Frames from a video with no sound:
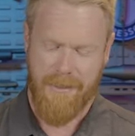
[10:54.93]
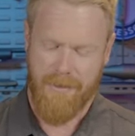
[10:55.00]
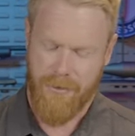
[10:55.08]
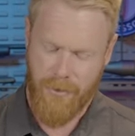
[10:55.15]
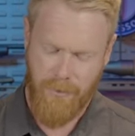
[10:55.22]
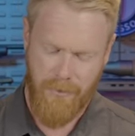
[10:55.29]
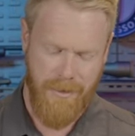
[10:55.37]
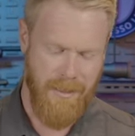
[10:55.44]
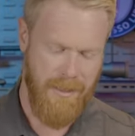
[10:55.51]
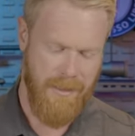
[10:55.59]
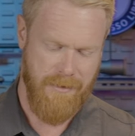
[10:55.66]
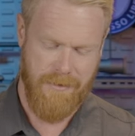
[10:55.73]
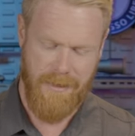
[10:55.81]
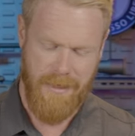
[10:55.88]
Two
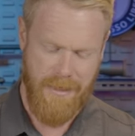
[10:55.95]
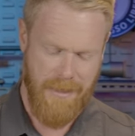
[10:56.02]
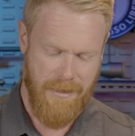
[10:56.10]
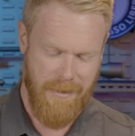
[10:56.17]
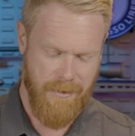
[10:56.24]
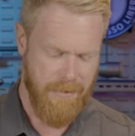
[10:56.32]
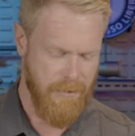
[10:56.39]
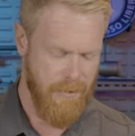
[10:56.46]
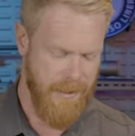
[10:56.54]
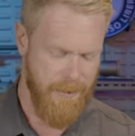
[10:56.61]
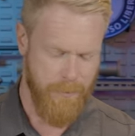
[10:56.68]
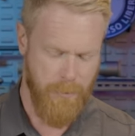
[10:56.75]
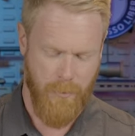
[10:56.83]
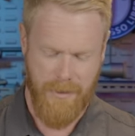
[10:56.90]
things that I gotta go ahead
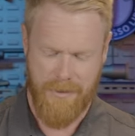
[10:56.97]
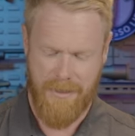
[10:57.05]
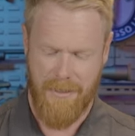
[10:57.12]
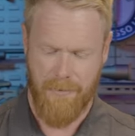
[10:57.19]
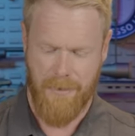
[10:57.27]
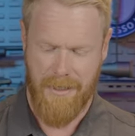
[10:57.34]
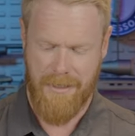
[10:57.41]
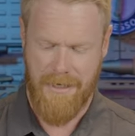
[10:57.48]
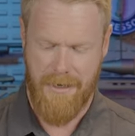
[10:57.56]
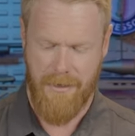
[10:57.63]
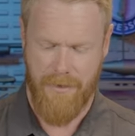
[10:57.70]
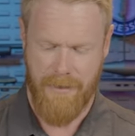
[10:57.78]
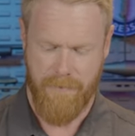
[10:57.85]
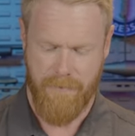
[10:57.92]
and point out right
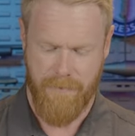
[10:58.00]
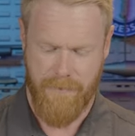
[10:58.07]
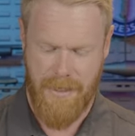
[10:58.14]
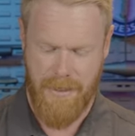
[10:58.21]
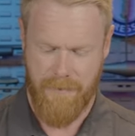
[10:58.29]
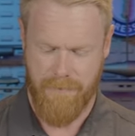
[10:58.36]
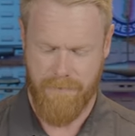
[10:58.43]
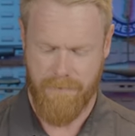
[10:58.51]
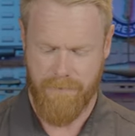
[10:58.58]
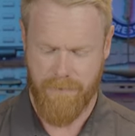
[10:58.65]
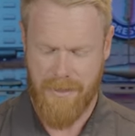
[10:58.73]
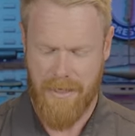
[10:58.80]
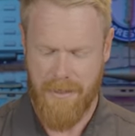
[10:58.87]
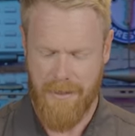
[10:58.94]
now that, that
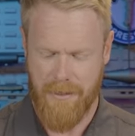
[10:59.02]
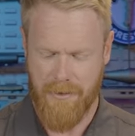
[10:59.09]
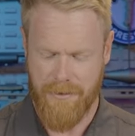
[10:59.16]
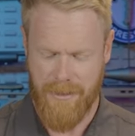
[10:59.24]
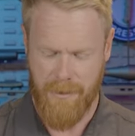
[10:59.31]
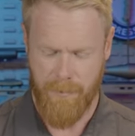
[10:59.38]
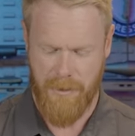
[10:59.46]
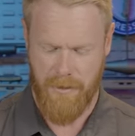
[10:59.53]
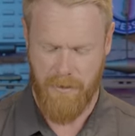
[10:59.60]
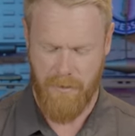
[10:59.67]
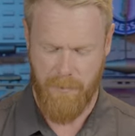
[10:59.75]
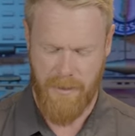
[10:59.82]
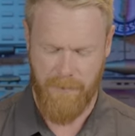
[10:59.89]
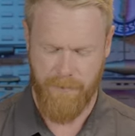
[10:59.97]
kind of irritate me a
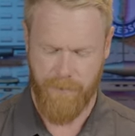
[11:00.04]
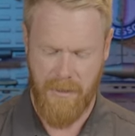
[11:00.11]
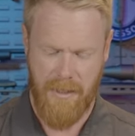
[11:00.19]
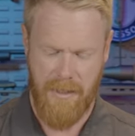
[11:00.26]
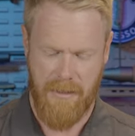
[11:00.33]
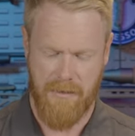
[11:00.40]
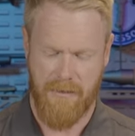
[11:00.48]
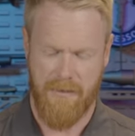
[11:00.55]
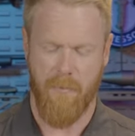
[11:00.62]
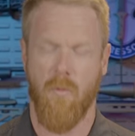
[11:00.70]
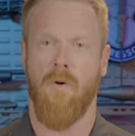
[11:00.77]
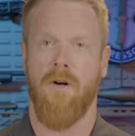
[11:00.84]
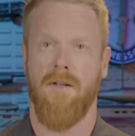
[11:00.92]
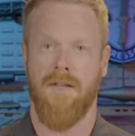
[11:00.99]
little bit is
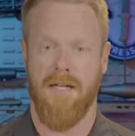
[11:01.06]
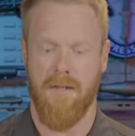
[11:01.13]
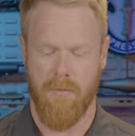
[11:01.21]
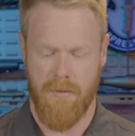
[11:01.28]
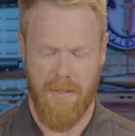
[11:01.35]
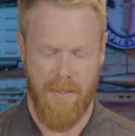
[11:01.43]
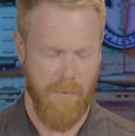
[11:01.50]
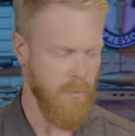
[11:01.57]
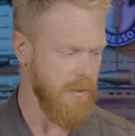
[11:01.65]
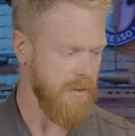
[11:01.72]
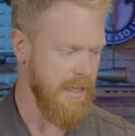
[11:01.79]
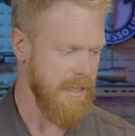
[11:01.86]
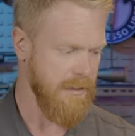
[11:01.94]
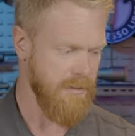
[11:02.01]
one, they don't come
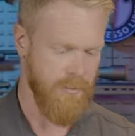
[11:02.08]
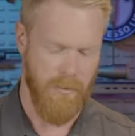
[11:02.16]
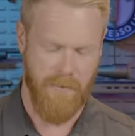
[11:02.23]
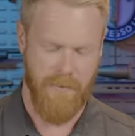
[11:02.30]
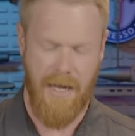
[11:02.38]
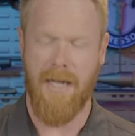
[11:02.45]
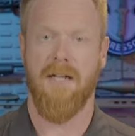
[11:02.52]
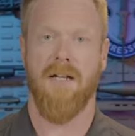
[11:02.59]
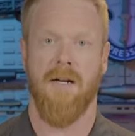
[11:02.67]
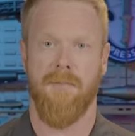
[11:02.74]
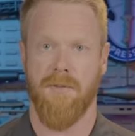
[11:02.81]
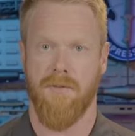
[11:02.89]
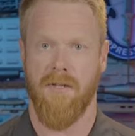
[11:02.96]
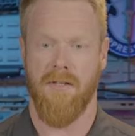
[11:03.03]
with any sort of eye
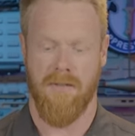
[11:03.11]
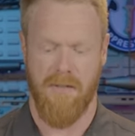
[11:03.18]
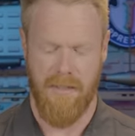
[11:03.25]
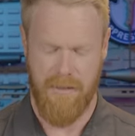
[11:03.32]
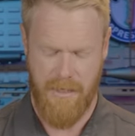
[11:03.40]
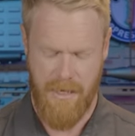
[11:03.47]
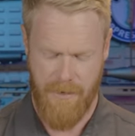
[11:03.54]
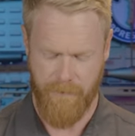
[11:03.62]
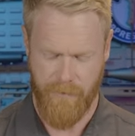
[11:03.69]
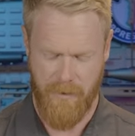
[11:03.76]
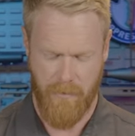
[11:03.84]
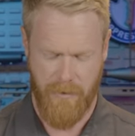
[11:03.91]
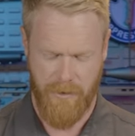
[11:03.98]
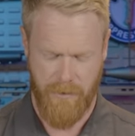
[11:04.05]
cups or anything like that.
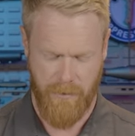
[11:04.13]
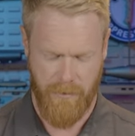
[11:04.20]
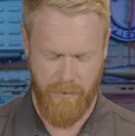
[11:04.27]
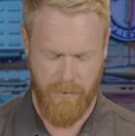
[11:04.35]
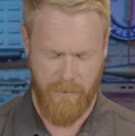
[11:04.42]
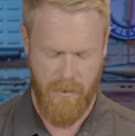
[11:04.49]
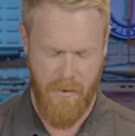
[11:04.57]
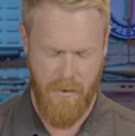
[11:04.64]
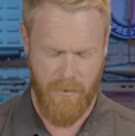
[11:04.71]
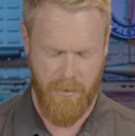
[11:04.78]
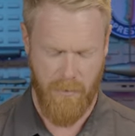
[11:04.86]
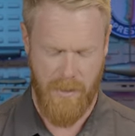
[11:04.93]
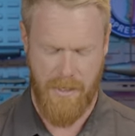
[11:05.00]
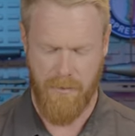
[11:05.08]
When you're hauling
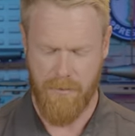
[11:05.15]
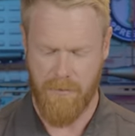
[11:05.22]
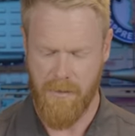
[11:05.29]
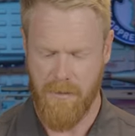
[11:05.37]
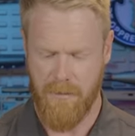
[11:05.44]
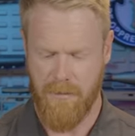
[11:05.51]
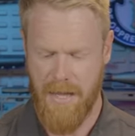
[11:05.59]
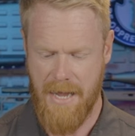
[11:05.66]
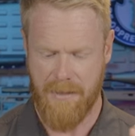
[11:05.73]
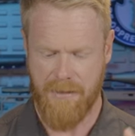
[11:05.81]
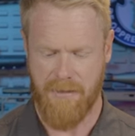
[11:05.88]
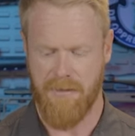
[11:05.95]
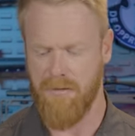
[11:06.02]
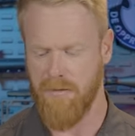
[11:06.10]
around
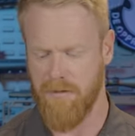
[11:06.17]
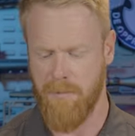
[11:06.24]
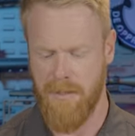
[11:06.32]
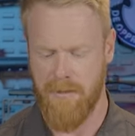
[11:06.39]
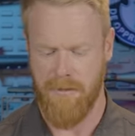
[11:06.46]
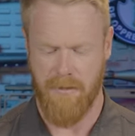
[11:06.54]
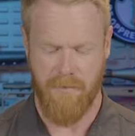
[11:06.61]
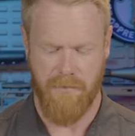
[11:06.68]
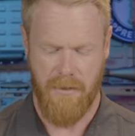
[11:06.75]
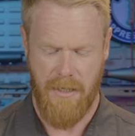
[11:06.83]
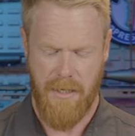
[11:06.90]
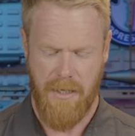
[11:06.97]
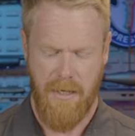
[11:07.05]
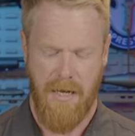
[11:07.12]
glass this expensive,
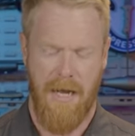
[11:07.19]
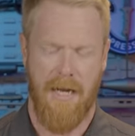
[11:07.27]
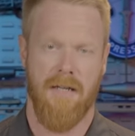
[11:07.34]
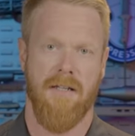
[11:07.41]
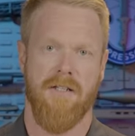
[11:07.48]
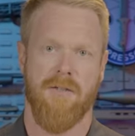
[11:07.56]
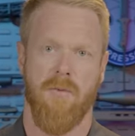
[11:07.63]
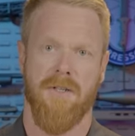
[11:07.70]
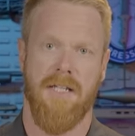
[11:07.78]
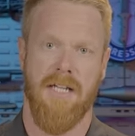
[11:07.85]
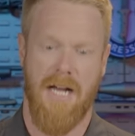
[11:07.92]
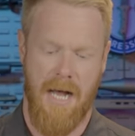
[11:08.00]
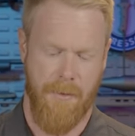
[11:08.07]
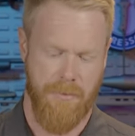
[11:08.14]
I at least want
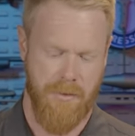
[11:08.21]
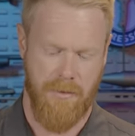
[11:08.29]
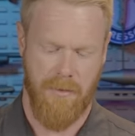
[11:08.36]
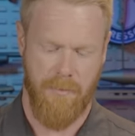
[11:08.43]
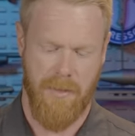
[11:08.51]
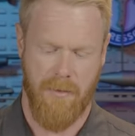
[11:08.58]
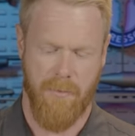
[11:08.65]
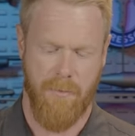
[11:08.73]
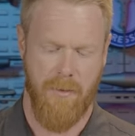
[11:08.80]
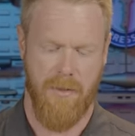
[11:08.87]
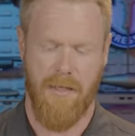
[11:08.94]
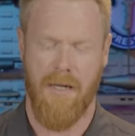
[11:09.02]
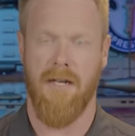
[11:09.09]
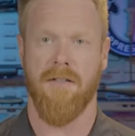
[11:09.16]
the option to be able to
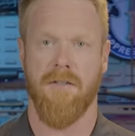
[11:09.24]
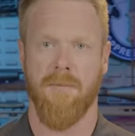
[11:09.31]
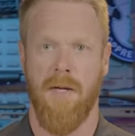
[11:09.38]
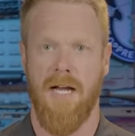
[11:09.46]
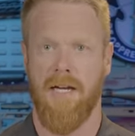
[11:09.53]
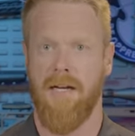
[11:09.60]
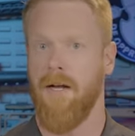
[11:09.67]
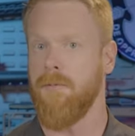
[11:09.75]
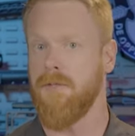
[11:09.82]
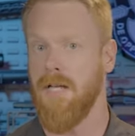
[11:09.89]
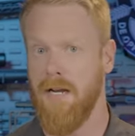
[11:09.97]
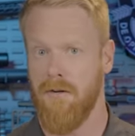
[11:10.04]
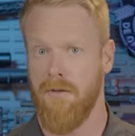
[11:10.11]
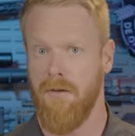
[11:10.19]
put on some eye cups.
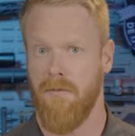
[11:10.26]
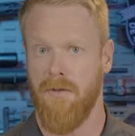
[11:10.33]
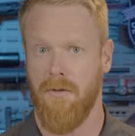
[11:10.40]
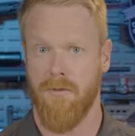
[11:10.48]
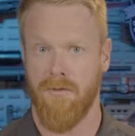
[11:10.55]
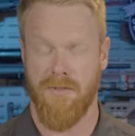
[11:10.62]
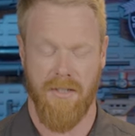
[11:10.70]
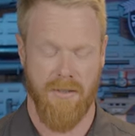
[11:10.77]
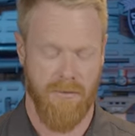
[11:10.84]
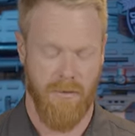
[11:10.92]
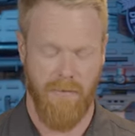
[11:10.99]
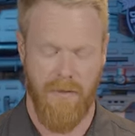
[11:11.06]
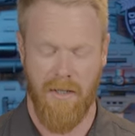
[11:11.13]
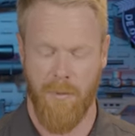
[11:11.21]
I don't know if those things
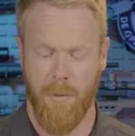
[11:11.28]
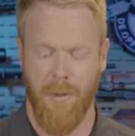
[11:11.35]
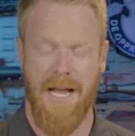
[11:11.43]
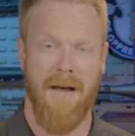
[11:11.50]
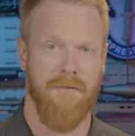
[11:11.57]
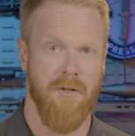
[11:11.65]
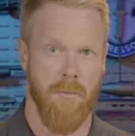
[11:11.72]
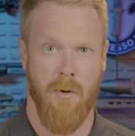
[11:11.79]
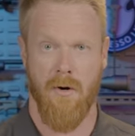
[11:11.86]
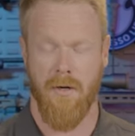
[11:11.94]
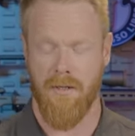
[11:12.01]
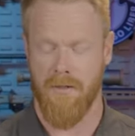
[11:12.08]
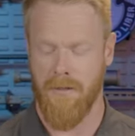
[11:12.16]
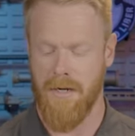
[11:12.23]
are available
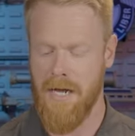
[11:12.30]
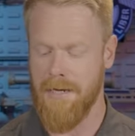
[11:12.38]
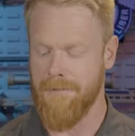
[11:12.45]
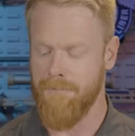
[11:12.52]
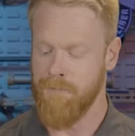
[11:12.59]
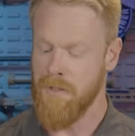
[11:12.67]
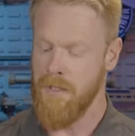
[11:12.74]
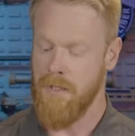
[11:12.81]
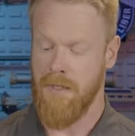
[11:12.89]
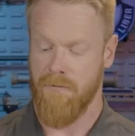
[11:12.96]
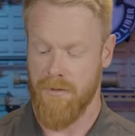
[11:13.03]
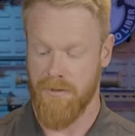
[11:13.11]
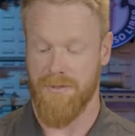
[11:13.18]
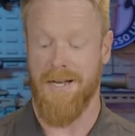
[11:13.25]
aftermarket or not. If
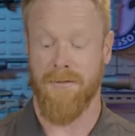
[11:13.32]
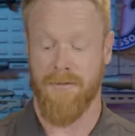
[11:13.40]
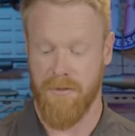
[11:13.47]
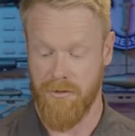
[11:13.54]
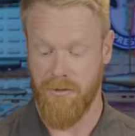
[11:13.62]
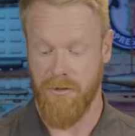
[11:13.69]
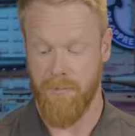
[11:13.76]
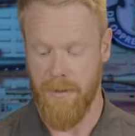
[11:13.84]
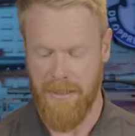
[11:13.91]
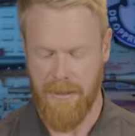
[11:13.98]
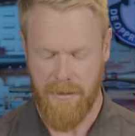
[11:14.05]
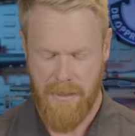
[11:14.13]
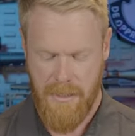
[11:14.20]
there's not, there should be.